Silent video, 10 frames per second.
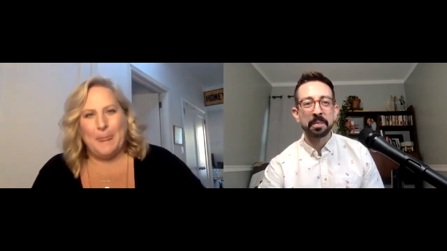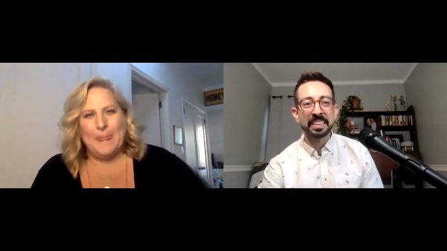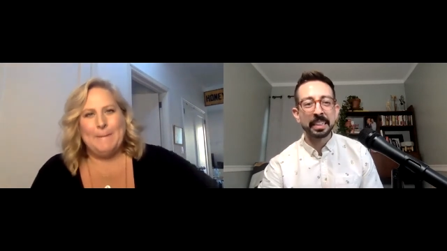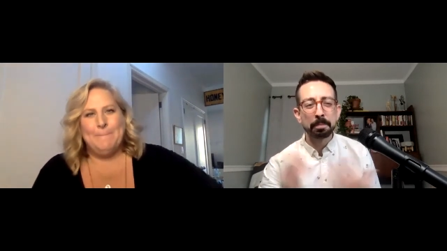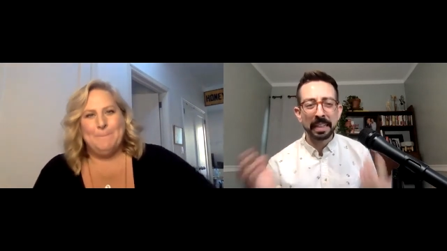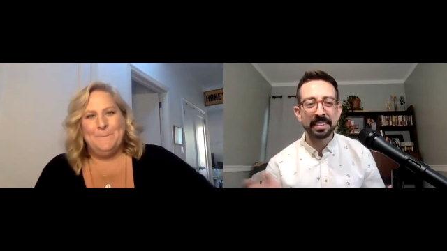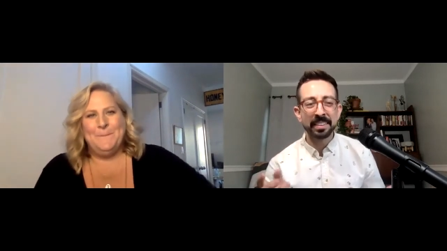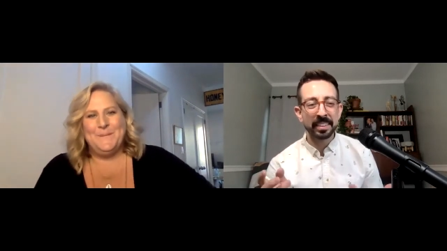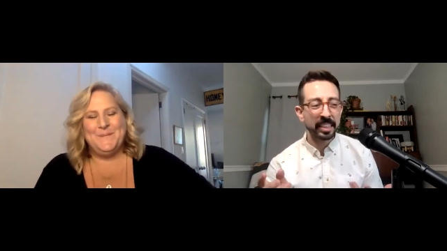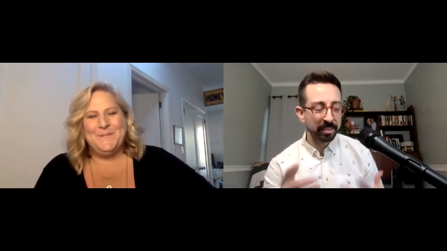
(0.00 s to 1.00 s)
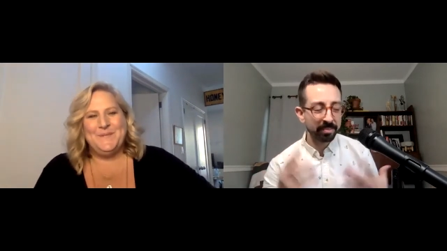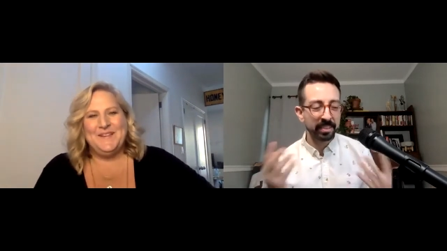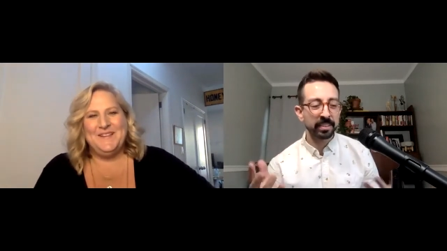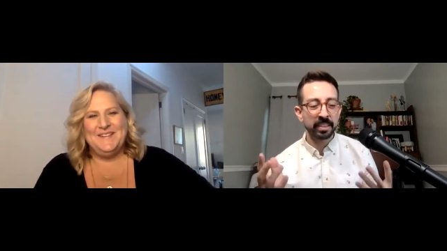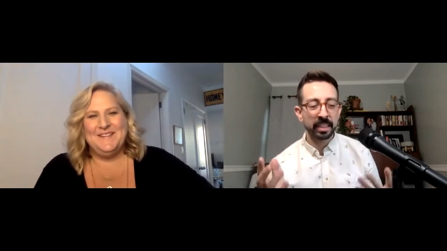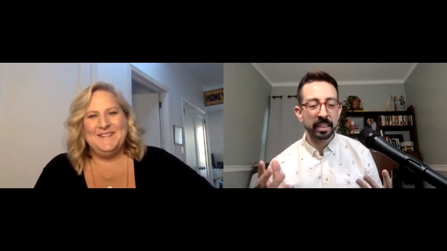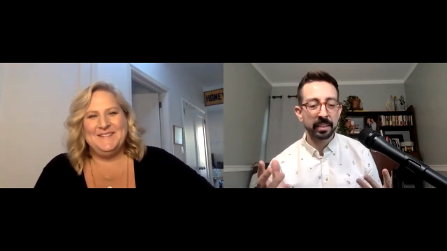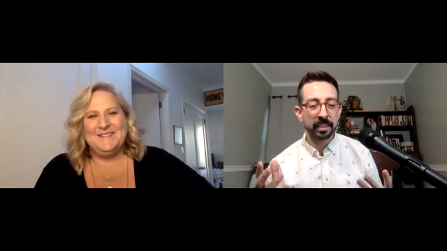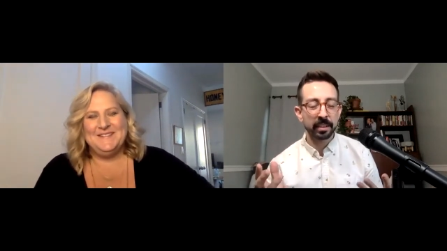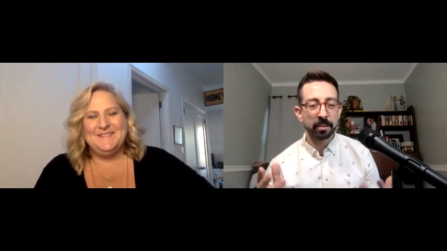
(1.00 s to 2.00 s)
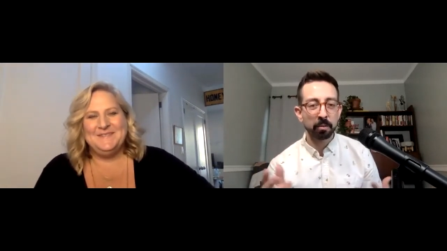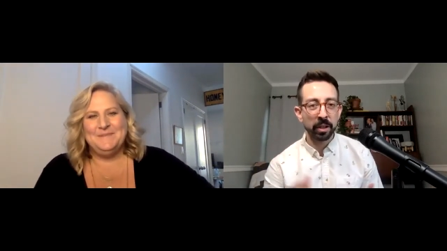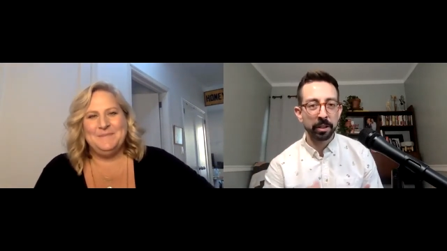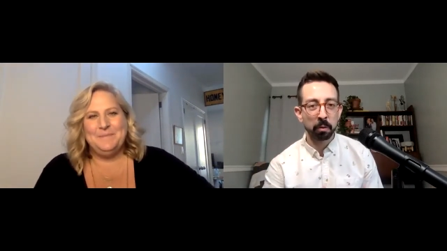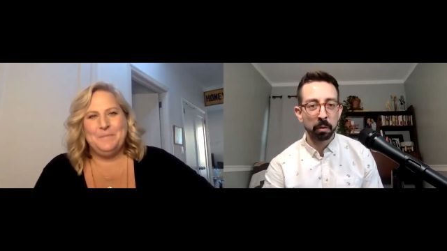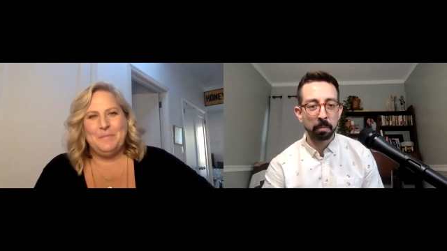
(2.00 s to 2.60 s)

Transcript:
Speaker 1: This feels like what you were